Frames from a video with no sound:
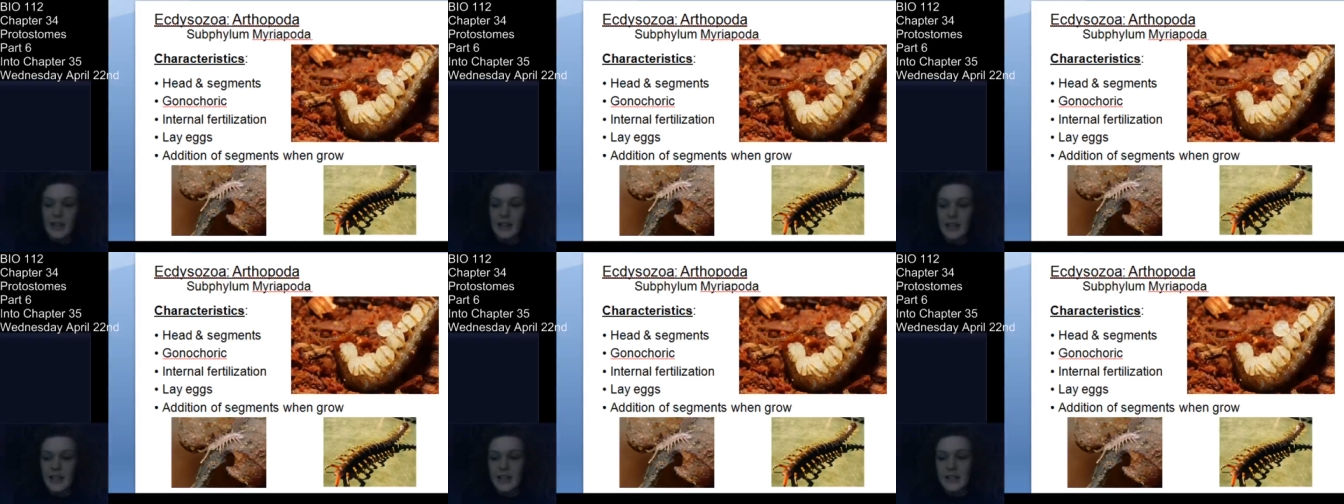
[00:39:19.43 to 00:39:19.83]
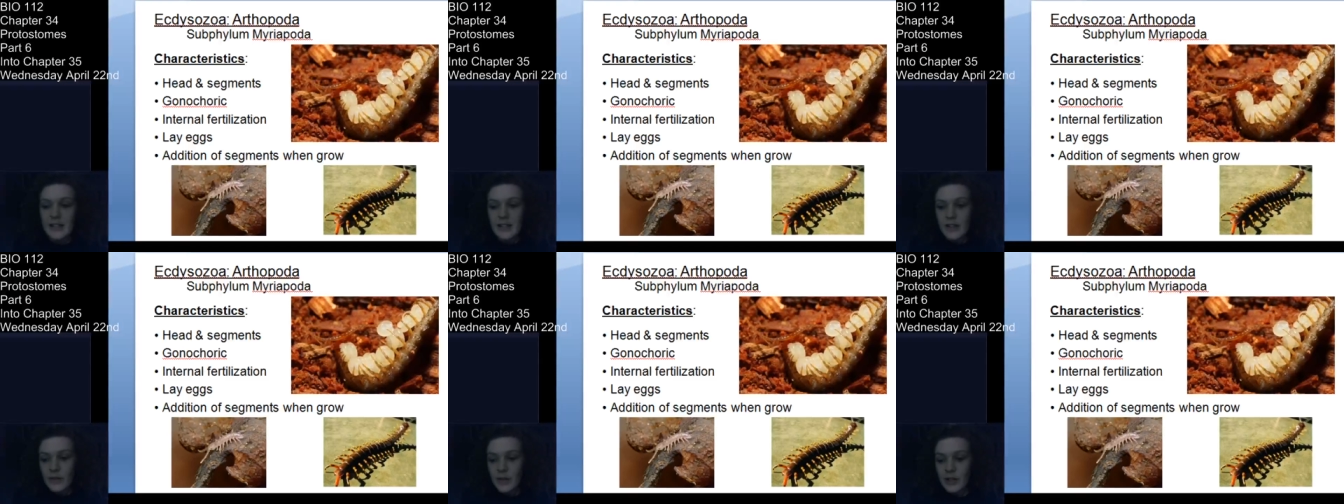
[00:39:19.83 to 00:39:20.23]

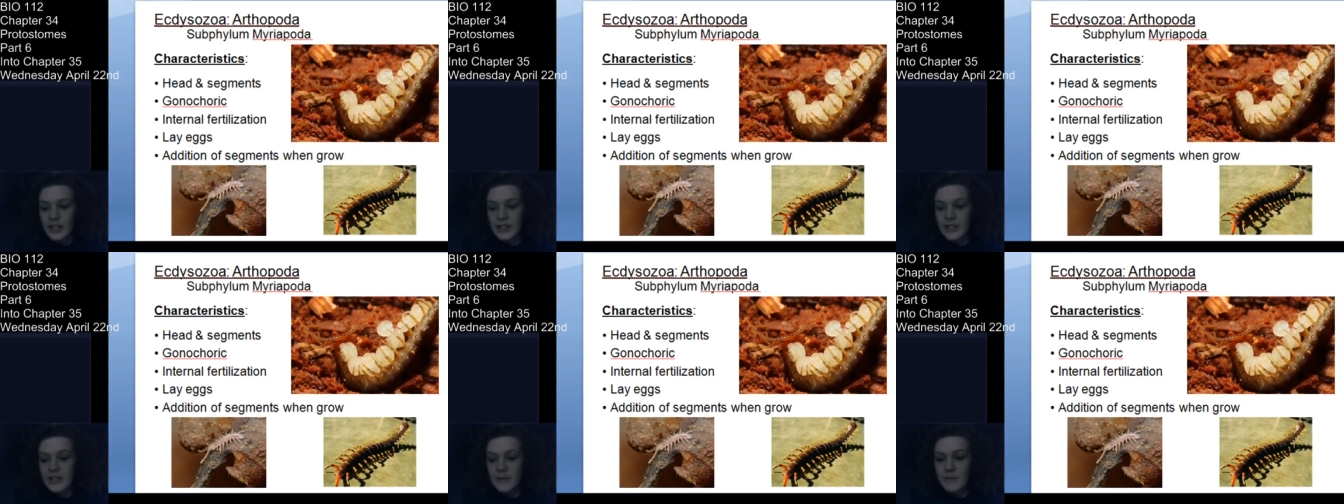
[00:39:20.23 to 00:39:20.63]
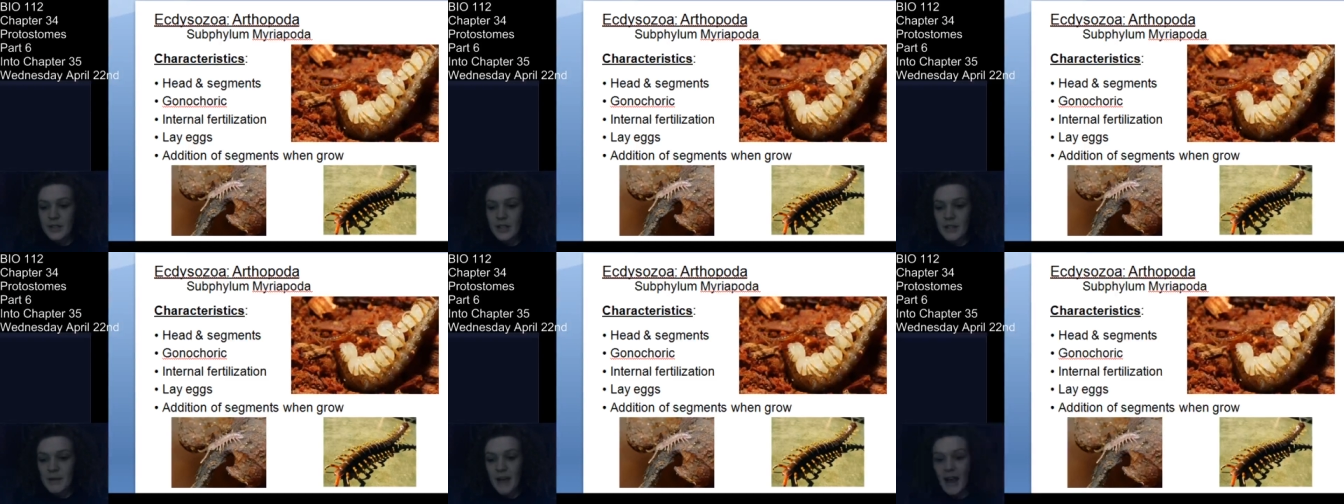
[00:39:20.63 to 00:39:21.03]
These
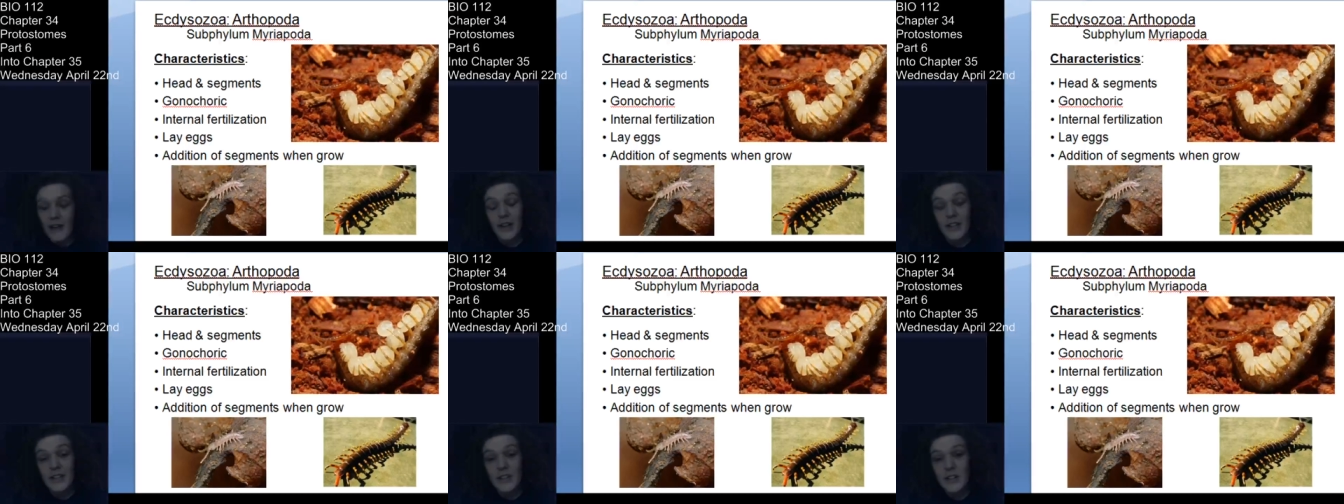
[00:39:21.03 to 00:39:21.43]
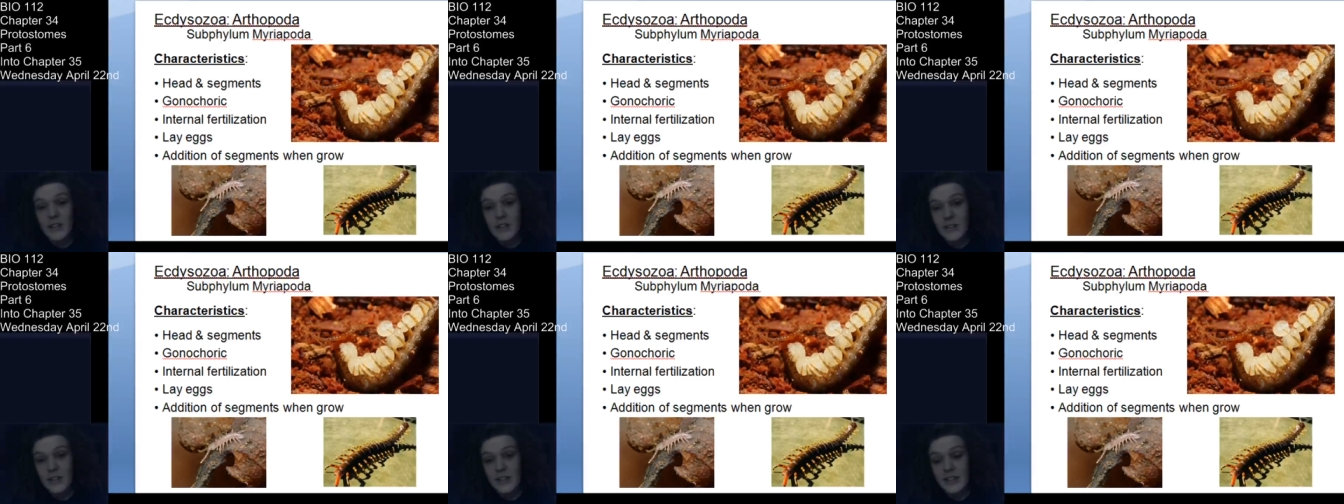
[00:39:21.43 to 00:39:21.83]
organisms uh, have
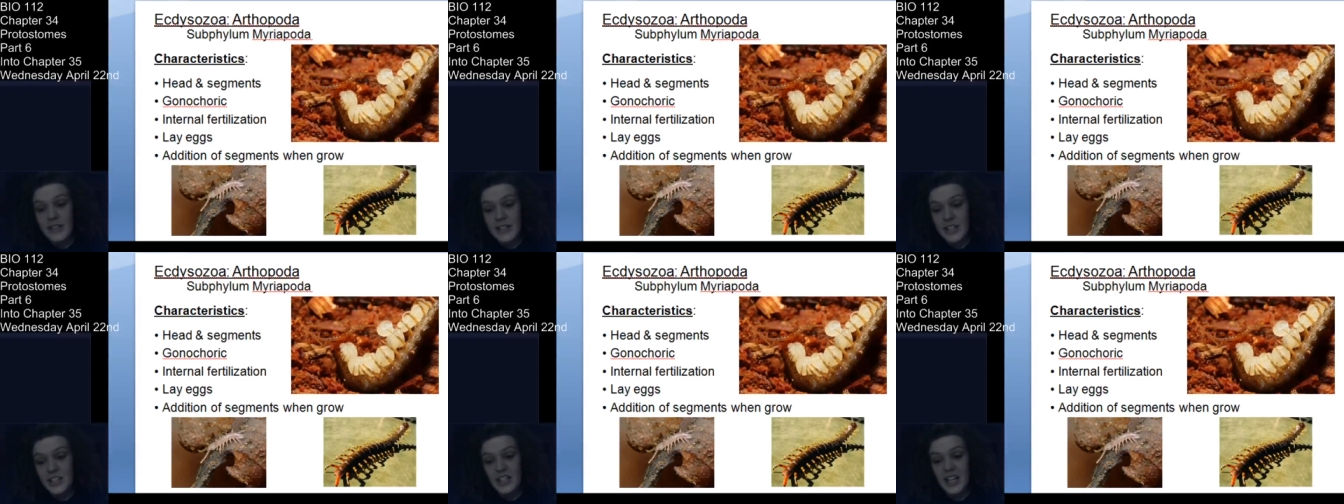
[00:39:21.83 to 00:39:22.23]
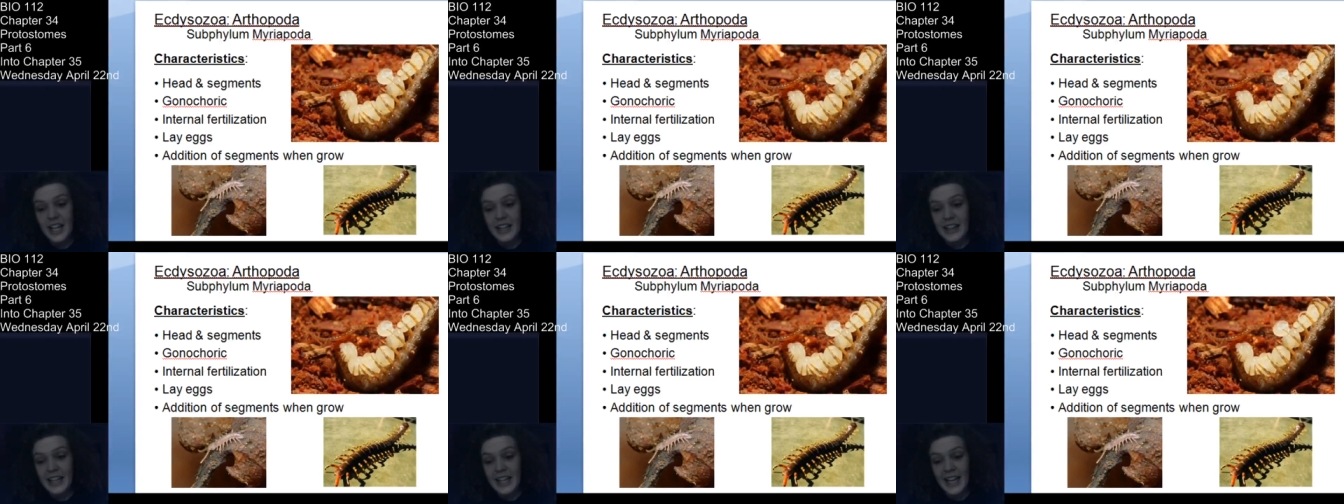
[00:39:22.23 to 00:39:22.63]
internal fertilization
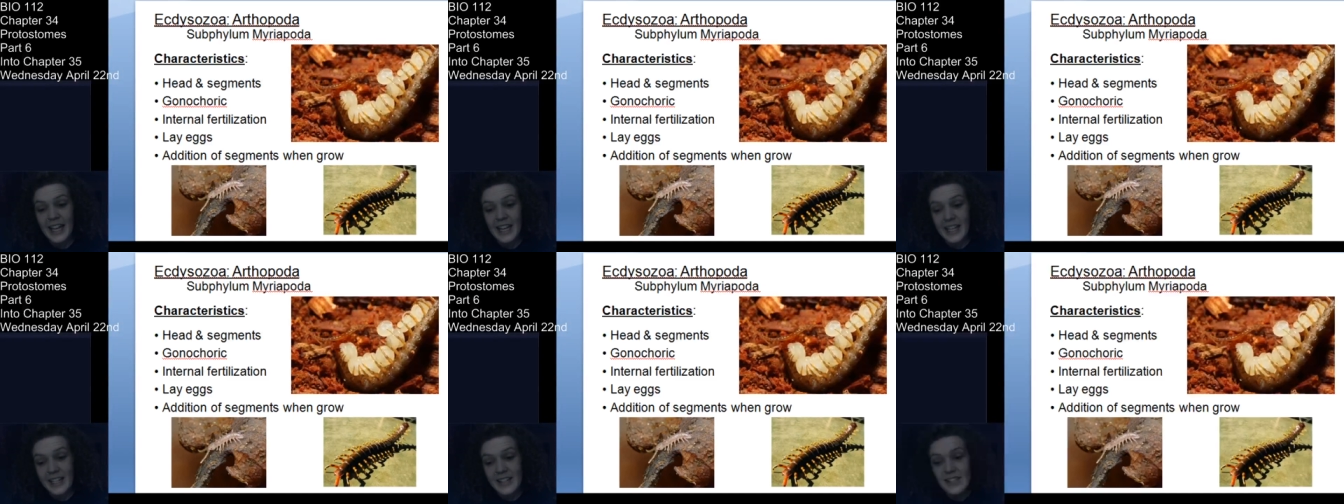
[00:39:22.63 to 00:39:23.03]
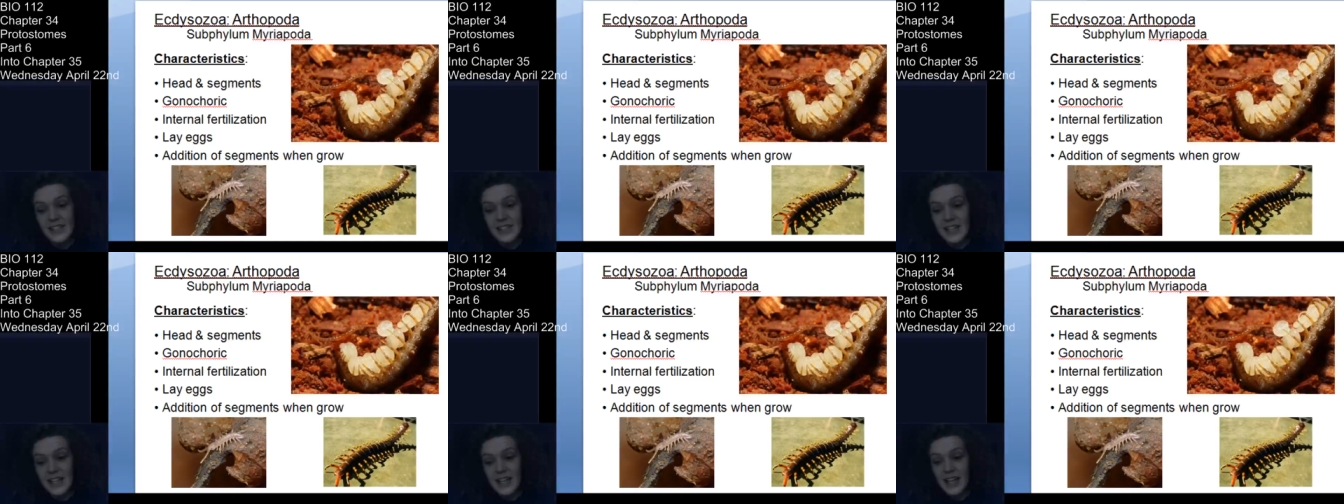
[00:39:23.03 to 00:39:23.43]
and lay eggs,